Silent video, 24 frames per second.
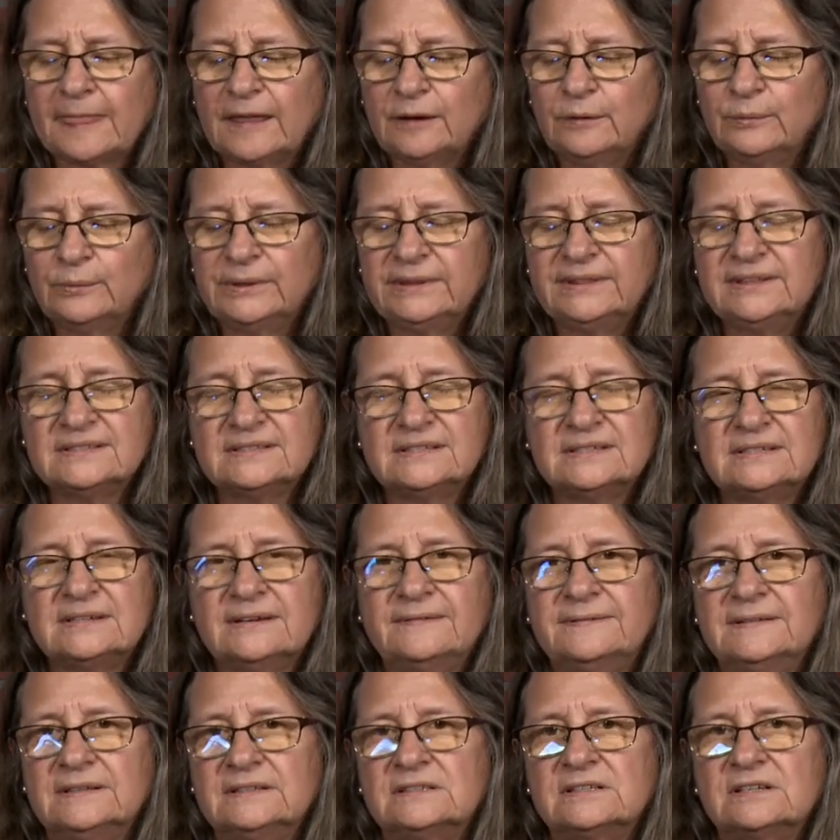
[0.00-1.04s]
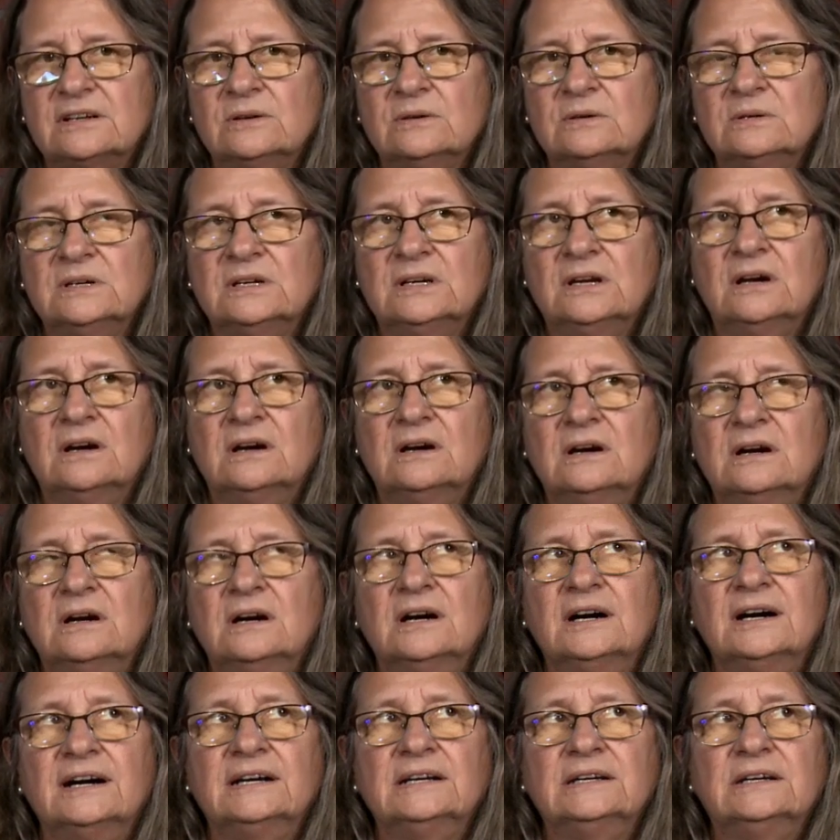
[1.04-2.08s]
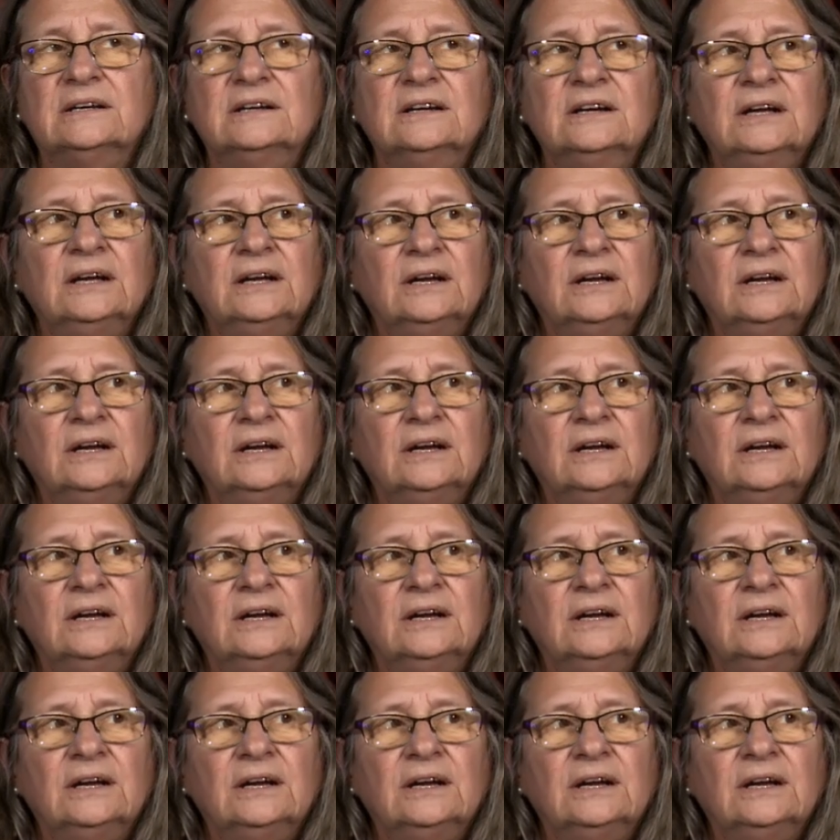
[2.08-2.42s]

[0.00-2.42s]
with this stuff that's going on